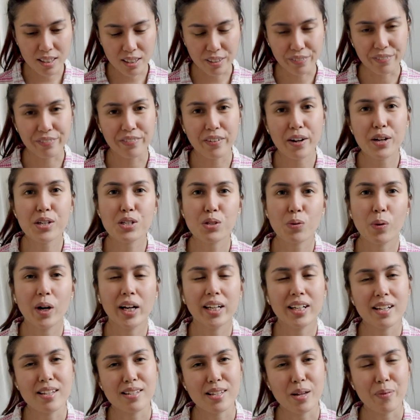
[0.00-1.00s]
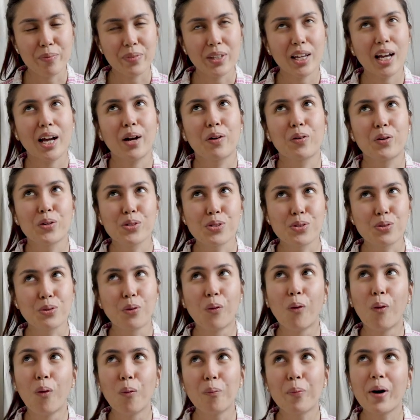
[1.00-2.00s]
The first one is something I was
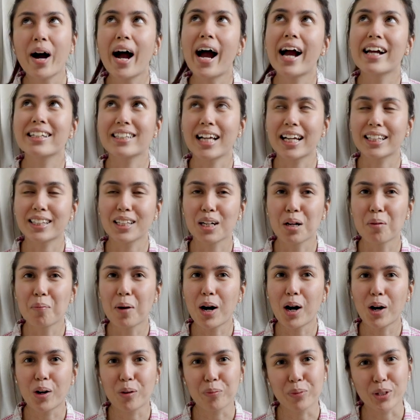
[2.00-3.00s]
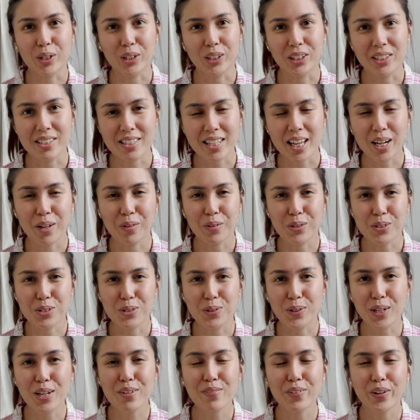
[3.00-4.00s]
super excited about because I was
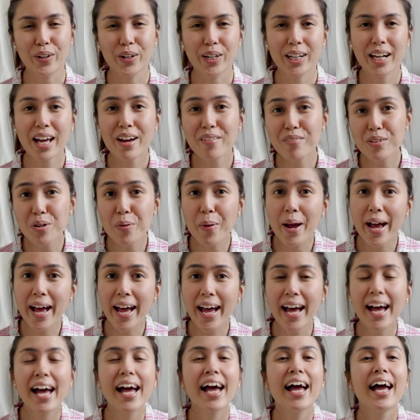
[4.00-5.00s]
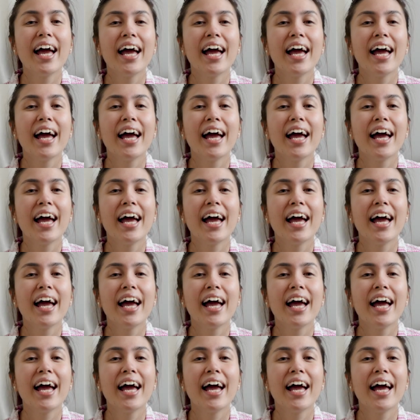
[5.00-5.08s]
looking for it everywhere